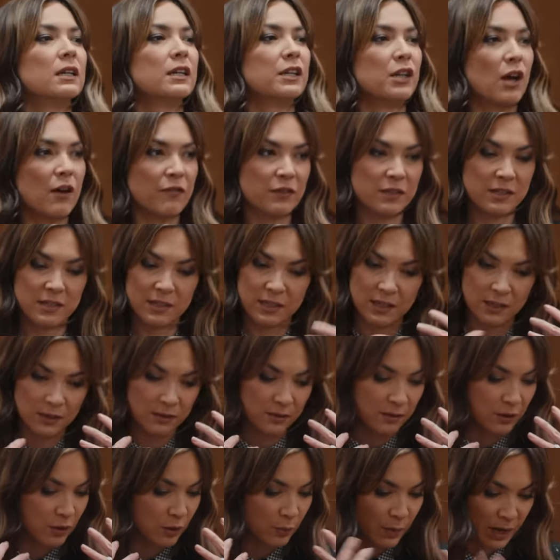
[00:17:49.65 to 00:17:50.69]
Yeah.
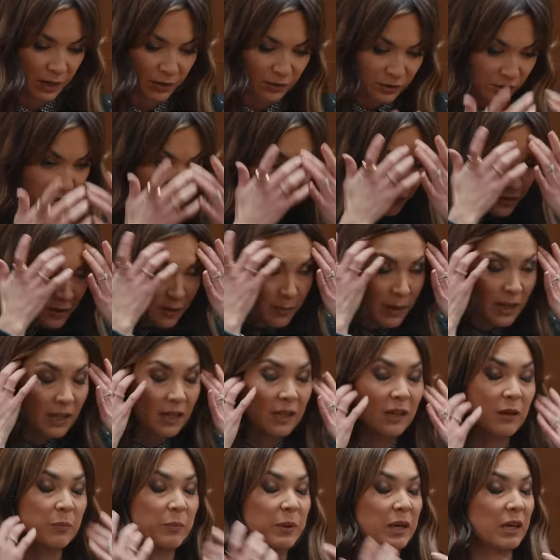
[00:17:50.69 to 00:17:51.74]
Obviously, you know, Microsoft is
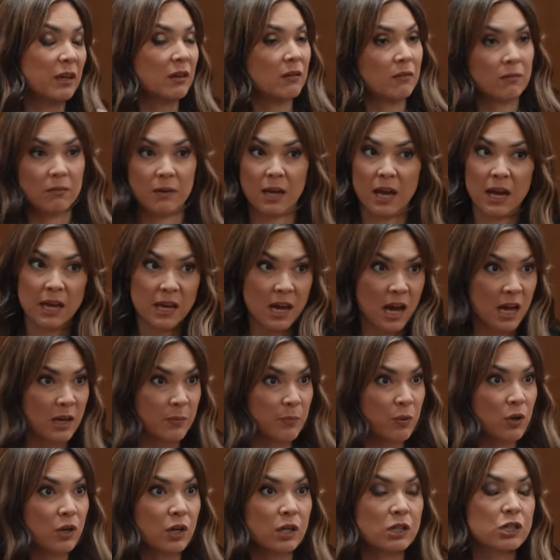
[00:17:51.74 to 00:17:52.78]
making a big AI
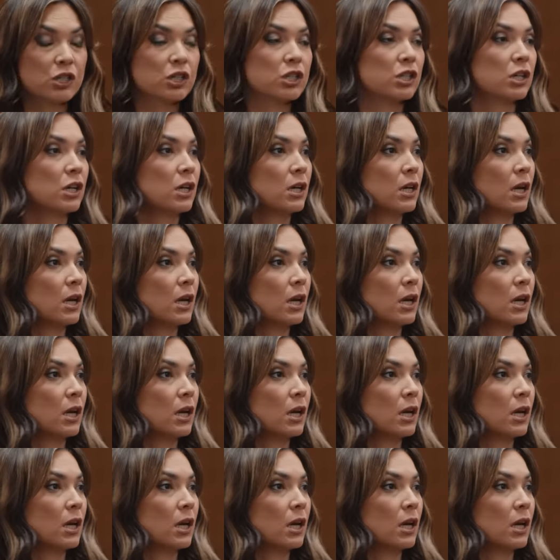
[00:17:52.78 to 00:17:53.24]
push.